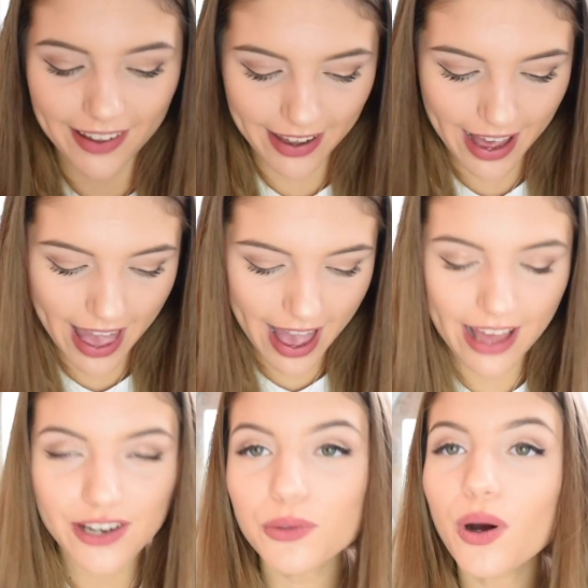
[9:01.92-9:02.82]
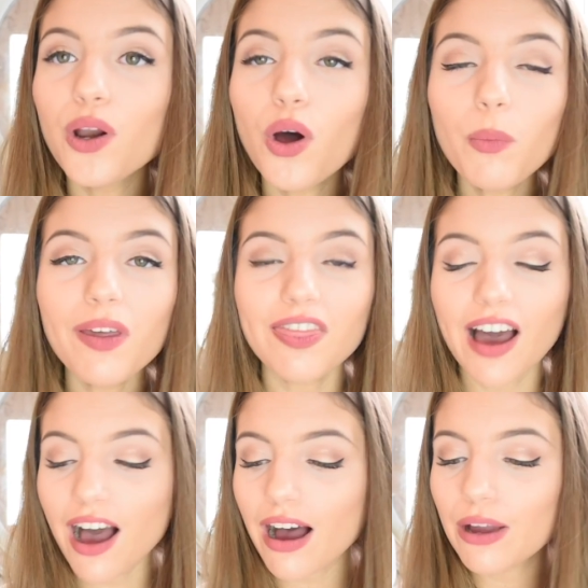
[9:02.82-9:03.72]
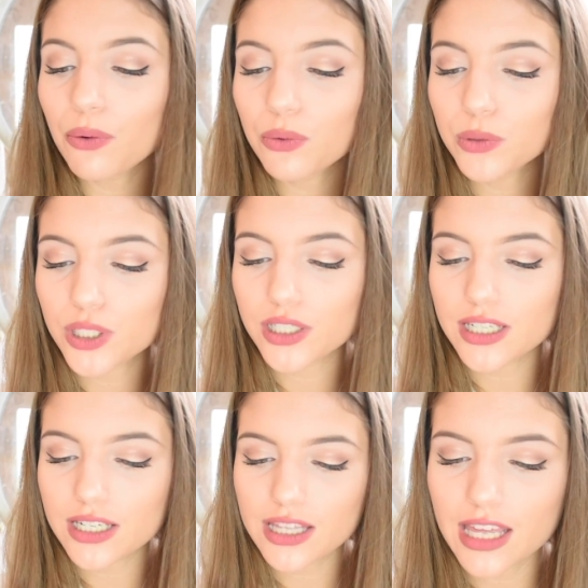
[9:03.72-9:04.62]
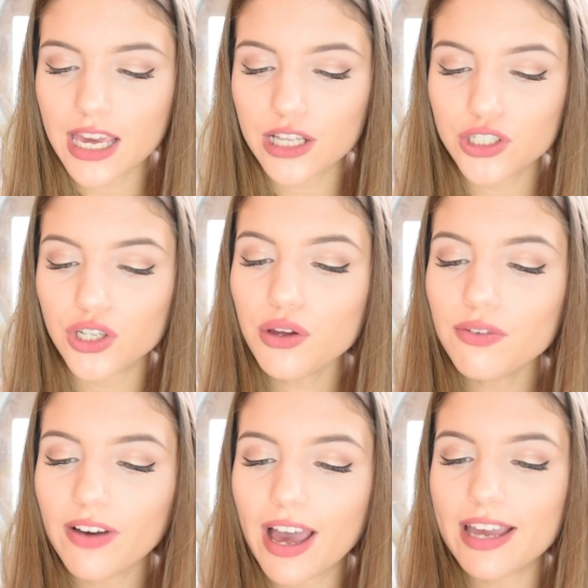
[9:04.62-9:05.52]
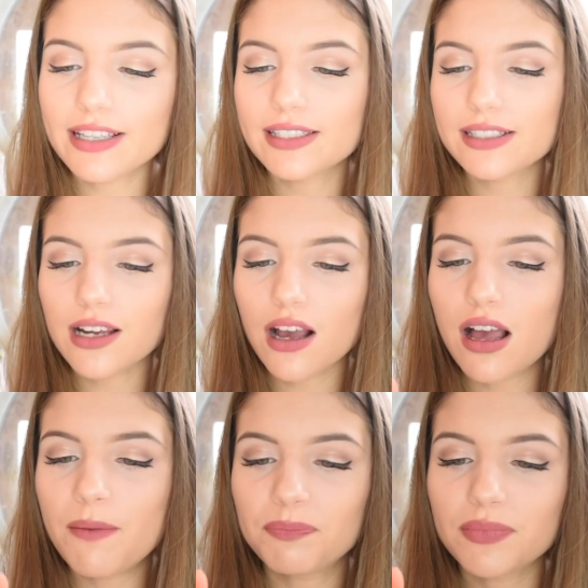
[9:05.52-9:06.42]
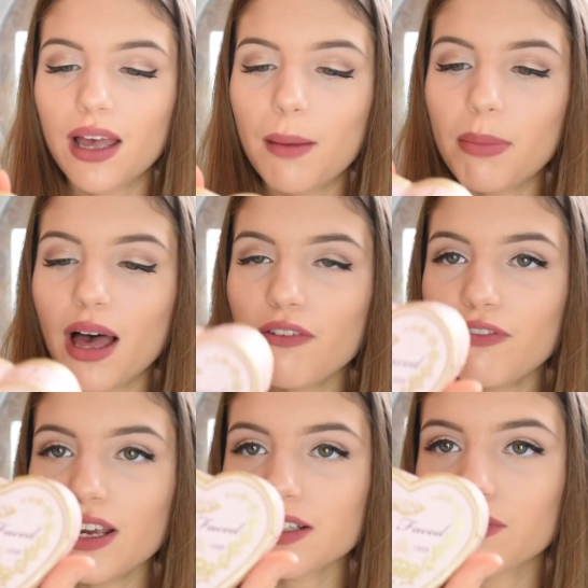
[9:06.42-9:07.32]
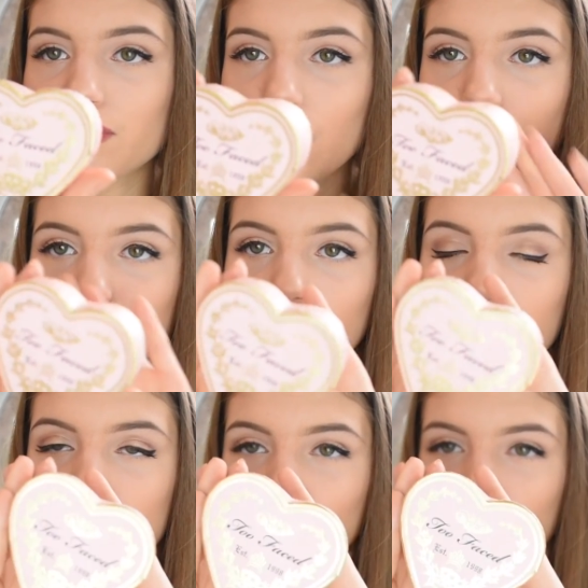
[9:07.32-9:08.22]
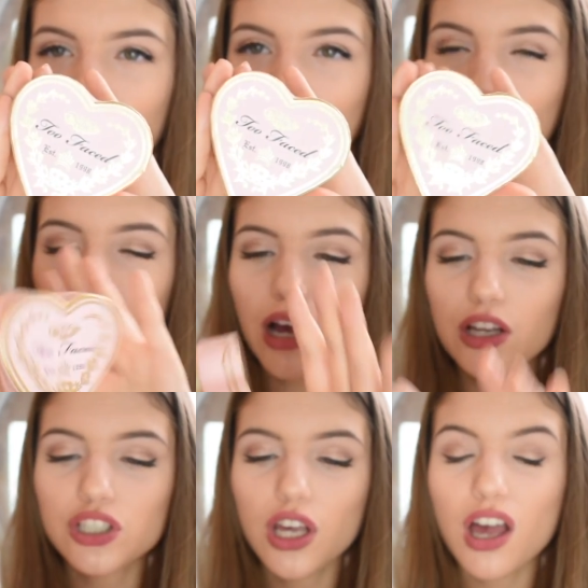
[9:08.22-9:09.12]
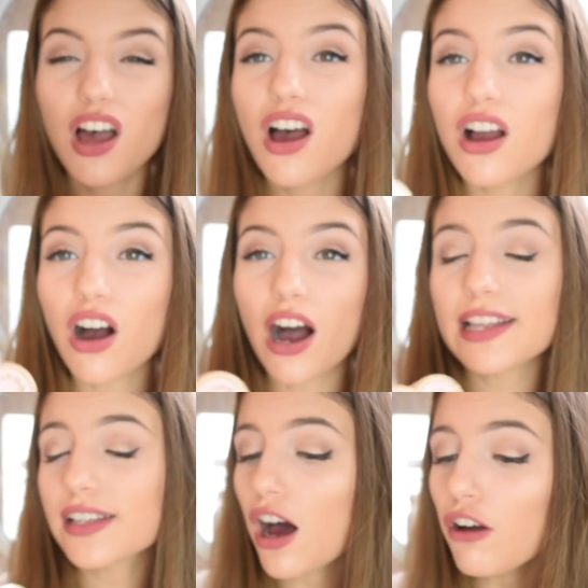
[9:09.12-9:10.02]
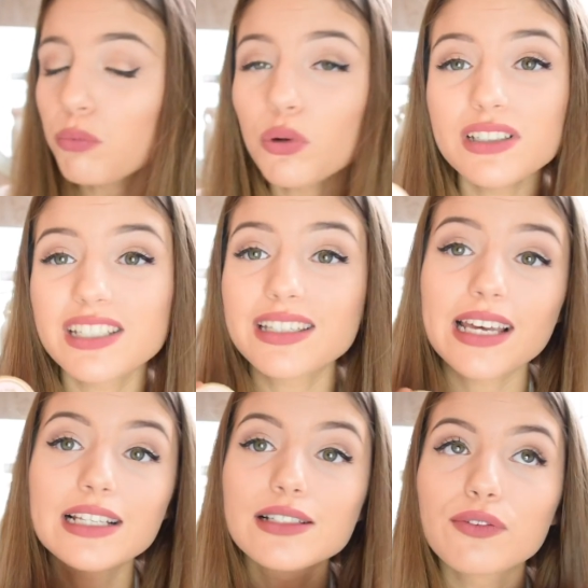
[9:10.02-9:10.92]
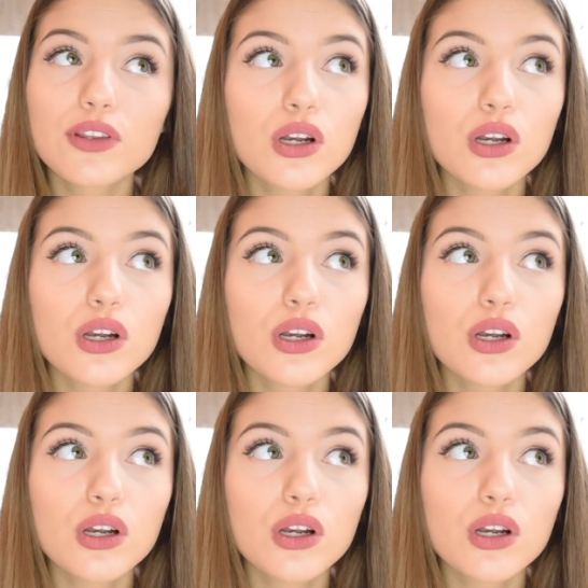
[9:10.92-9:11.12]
Okay, and along with that, I ordered the Too Faced Perfect Flush Sweetheart Blush. Guys, I've wanted this for